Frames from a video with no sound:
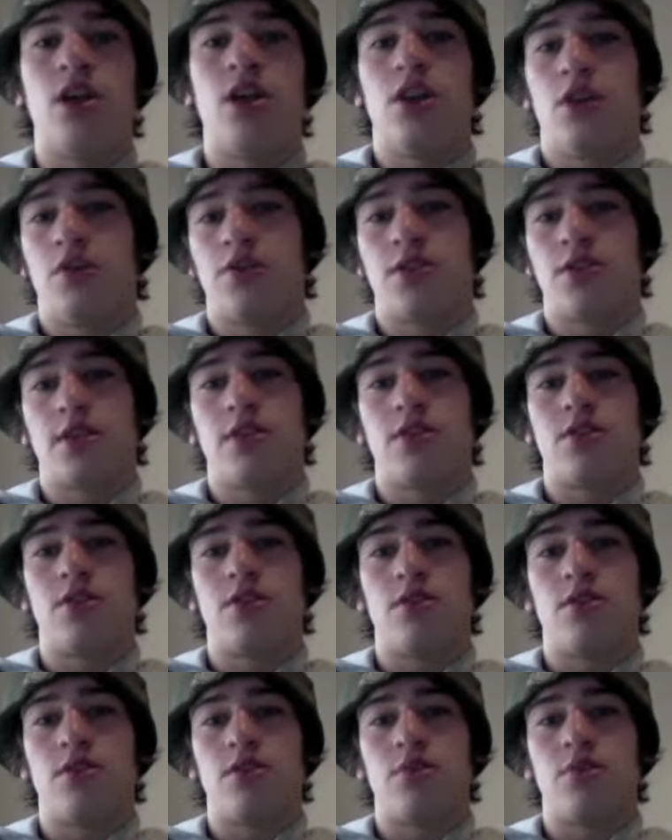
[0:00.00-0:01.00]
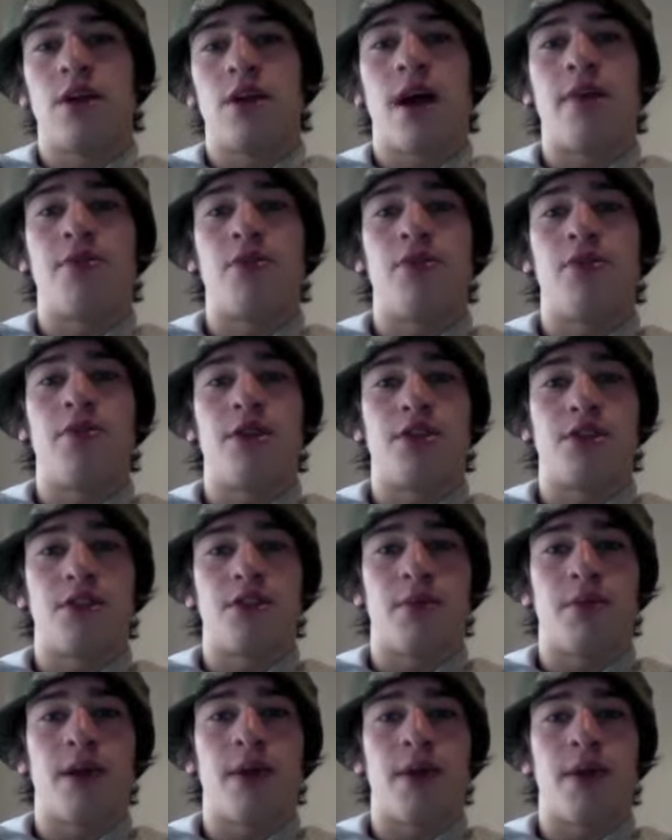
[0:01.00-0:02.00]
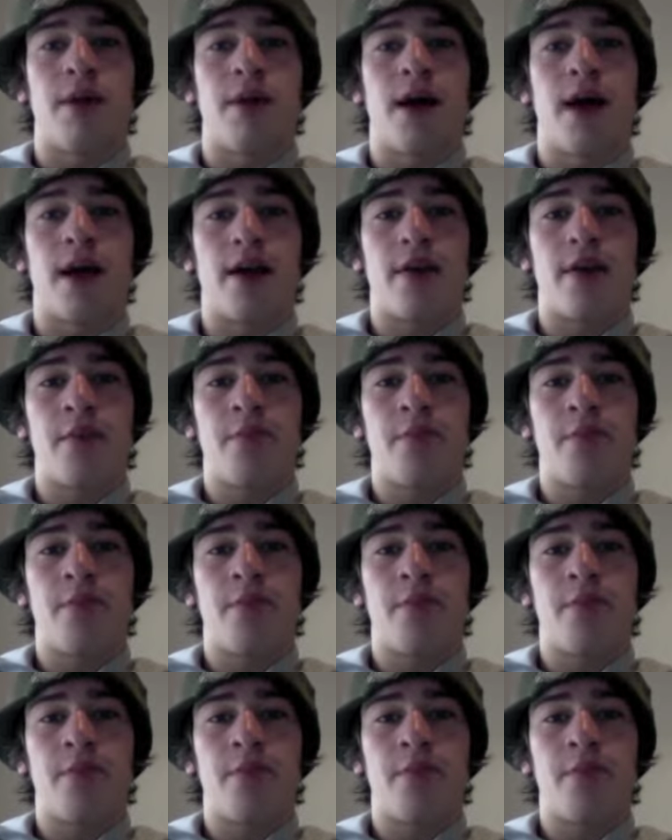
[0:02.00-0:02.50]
loans that the students would have to eventually pay back.